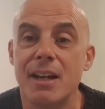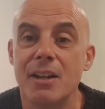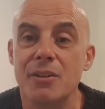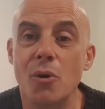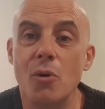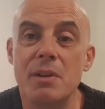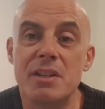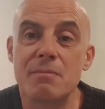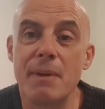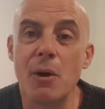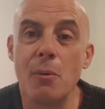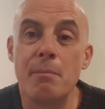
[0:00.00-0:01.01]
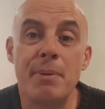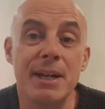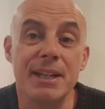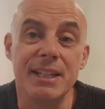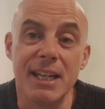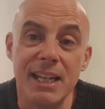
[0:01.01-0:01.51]
Normally spelt P
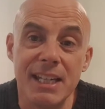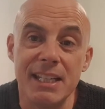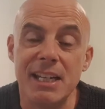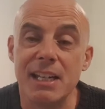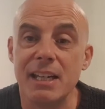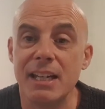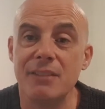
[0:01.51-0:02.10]
E